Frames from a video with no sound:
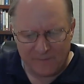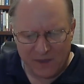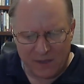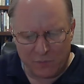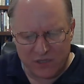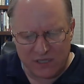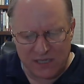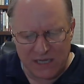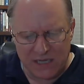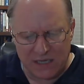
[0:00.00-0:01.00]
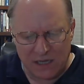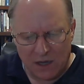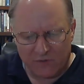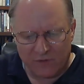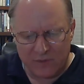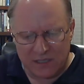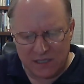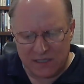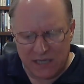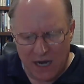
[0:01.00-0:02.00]
They proceeded from this
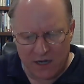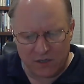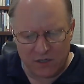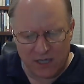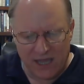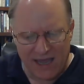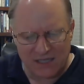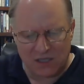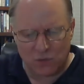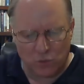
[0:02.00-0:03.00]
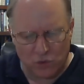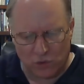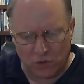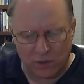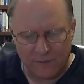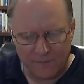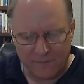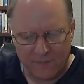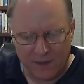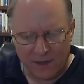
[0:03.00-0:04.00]
desire to cast the world,
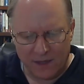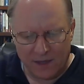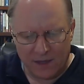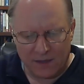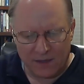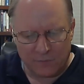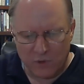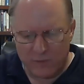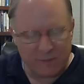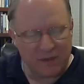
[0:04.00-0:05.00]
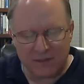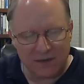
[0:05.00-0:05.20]
this booming, buzzing